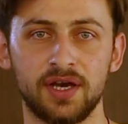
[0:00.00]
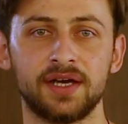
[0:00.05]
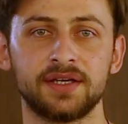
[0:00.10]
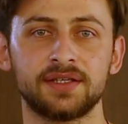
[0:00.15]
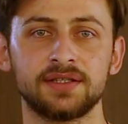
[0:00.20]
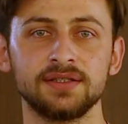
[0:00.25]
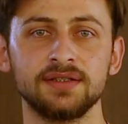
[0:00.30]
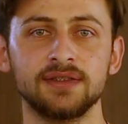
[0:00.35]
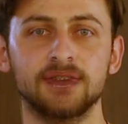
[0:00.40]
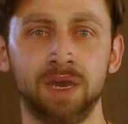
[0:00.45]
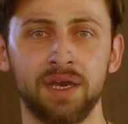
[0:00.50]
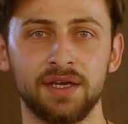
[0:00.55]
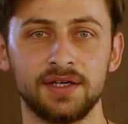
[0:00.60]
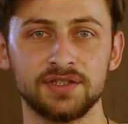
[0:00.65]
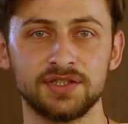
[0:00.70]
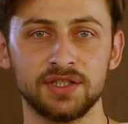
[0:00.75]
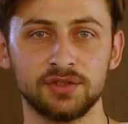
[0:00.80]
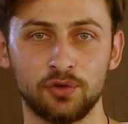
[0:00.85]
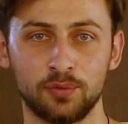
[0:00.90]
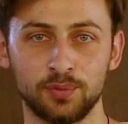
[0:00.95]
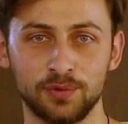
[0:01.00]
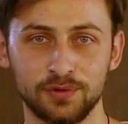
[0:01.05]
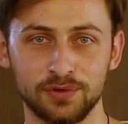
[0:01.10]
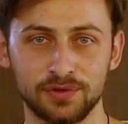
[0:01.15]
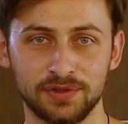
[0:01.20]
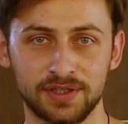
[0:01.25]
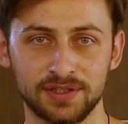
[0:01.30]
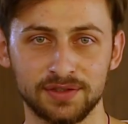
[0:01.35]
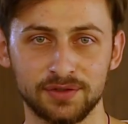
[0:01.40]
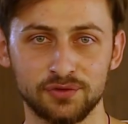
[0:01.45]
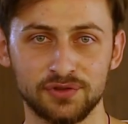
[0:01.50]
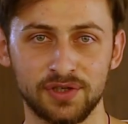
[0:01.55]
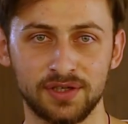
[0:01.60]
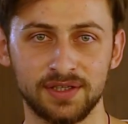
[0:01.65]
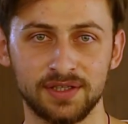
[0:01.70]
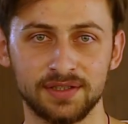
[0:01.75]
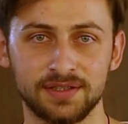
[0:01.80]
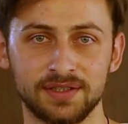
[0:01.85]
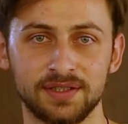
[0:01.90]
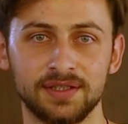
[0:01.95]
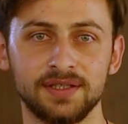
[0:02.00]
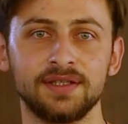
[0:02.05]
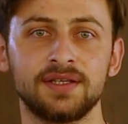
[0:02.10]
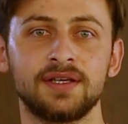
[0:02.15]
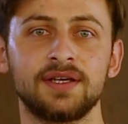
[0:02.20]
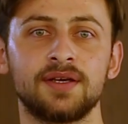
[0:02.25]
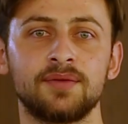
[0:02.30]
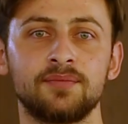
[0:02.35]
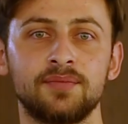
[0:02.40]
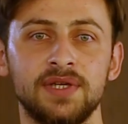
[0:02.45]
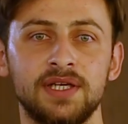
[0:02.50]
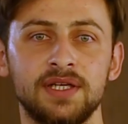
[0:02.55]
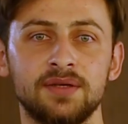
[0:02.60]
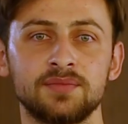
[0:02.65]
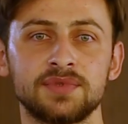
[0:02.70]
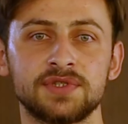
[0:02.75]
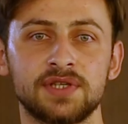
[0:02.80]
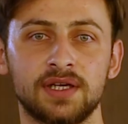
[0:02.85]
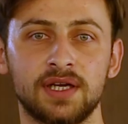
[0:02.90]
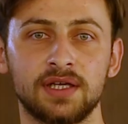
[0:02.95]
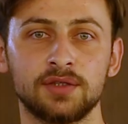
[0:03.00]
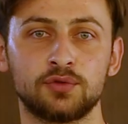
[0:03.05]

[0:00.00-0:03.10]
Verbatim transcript: Our university organizes spring festivals every year.